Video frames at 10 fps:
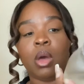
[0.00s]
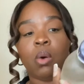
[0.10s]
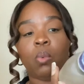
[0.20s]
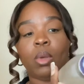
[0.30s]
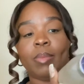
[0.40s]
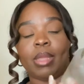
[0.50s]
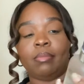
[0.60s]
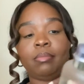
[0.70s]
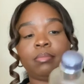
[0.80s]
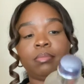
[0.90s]
women.
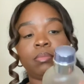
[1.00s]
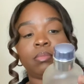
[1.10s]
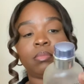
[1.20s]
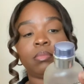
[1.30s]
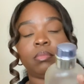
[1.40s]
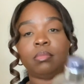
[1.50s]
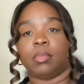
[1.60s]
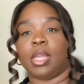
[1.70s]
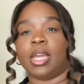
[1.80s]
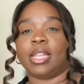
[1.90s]

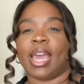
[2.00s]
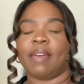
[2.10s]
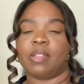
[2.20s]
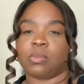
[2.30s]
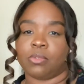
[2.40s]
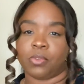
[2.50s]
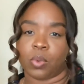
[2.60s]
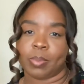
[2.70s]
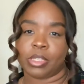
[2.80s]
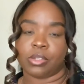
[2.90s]
Yeah, they have this one for
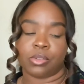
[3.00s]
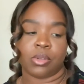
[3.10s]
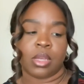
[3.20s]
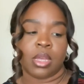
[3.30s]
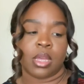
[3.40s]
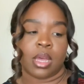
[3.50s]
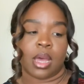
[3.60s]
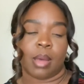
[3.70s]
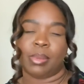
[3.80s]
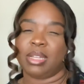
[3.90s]
women too.
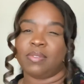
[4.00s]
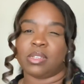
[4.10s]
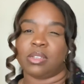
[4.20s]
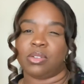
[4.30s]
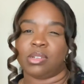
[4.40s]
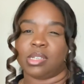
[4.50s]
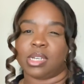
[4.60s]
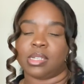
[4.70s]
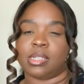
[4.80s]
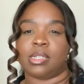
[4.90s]
I believe it's a
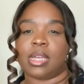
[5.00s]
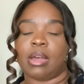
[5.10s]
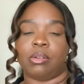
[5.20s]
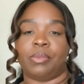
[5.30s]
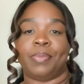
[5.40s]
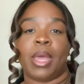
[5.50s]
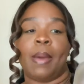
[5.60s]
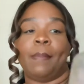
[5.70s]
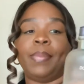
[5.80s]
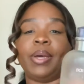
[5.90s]
unisex scent. I don't know.
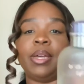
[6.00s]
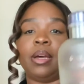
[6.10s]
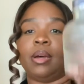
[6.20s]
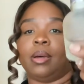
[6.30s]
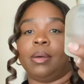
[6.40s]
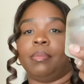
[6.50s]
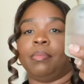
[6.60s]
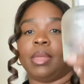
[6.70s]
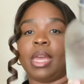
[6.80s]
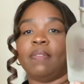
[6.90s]
But
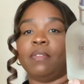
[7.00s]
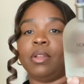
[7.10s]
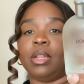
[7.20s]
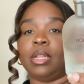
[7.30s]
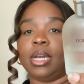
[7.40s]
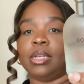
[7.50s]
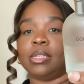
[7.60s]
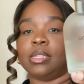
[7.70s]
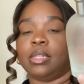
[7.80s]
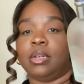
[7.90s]
Kevin really
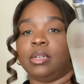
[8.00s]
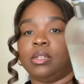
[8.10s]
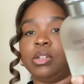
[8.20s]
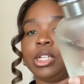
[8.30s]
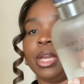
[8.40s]
likes the Dolce &